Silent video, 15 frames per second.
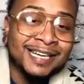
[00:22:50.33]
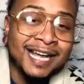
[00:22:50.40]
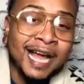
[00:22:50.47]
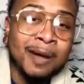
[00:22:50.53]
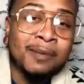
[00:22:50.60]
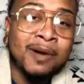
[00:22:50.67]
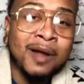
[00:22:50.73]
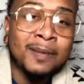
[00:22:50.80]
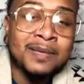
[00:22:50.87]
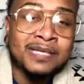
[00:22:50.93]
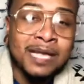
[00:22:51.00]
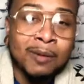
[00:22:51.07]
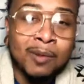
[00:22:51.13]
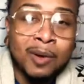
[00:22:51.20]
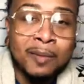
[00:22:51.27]
I promise
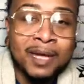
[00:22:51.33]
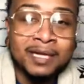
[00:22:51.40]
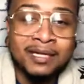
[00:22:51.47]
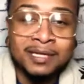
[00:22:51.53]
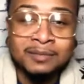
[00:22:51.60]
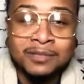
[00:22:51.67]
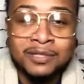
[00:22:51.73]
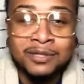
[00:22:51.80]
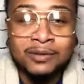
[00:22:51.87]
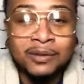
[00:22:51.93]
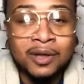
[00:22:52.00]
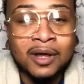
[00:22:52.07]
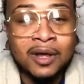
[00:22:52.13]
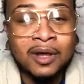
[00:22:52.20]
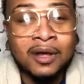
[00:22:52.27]
I won't make them too
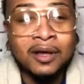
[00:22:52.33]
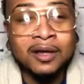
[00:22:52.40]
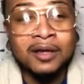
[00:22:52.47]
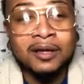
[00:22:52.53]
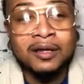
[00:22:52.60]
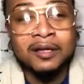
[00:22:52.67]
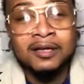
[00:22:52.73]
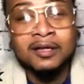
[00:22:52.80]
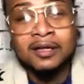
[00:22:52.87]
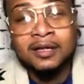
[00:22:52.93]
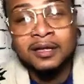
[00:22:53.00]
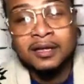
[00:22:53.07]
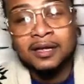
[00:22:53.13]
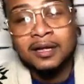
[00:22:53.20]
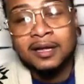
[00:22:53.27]
long.
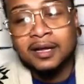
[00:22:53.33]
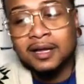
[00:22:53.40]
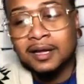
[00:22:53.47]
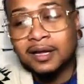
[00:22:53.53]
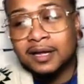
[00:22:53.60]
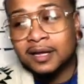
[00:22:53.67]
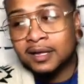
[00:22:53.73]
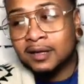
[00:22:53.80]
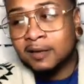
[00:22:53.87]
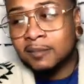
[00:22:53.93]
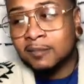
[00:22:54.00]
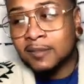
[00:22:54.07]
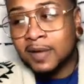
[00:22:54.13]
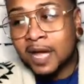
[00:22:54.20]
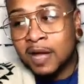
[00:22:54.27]

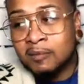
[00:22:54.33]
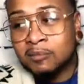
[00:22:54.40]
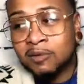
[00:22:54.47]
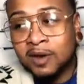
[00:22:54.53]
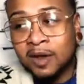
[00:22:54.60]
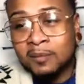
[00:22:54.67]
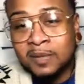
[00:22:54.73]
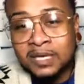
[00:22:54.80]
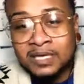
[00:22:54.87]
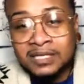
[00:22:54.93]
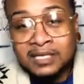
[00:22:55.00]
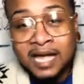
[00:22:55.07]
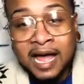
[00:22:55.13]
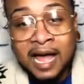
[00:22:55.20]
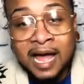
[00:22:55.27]
I
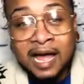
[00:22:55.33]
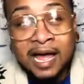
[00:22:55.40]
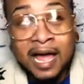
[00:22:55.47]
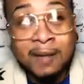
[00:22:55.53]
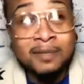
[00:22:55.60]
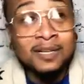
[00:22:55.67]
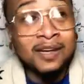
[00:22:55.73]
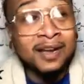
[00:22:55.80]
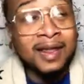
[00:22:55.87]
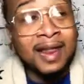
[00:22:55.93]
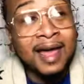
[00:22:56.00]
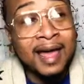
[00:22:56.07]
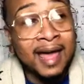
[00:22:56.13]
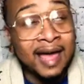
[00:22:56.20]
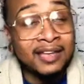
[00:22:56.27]
promise I'm gonna
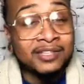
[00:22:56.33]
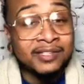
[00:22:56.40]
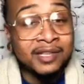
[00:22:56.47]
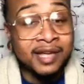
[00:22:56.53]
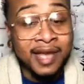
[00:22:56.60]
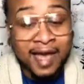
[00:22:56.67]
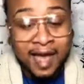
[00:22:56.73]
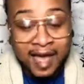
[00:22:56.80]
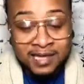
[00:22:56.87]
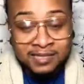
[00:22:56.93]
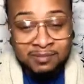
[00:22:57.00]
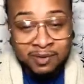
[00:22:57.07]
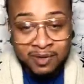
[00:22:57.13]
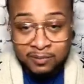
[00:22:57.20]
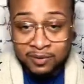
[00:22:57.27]
like actually
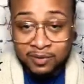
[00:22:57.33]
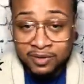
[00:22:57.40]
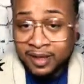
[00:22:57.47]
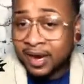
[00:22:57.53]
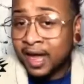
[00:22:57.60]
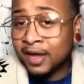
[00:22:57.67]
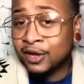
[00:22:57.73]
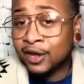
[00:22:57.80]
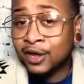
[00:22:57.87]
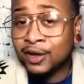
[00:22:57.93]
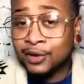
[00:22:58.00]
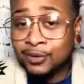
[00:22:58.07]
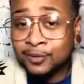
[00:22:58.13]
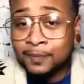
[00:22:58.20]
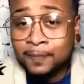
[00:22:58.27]
ask people that I
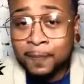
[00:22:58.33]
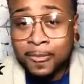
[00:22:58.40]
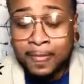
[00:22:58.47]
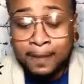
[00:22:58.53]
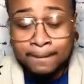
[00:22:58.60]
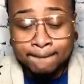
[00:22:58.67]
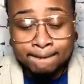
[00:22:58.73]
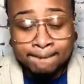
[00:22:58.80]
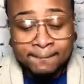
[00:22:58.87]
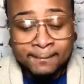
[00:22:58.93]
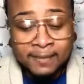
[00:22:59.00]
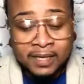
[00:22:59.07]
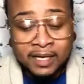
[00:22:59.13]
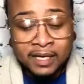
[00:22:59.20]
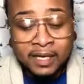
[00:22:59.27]
know
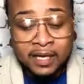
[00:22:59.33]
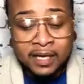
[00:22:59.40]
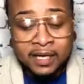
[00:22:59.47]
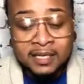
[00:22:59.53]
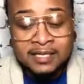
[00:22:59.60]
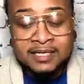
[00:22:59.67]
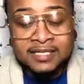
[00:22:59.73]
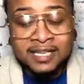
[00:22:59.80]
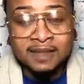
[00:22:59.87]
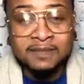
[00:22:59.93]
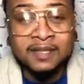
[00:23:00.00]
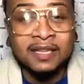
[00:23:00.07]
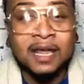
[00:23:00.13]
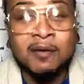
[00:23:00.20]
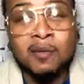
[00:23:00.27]
stuff
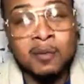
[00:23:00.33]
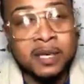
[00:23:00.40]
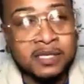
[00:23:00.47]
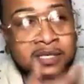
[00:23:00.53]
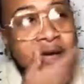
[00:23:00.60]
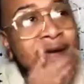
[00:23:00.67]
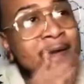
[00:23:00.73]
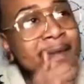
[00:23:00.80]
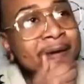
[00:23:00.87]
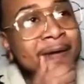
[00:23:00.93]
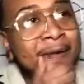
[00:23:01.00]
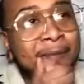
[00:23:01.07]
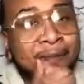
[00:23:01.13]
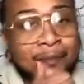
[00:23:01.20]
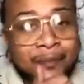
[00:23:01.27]
that they want me to talk about,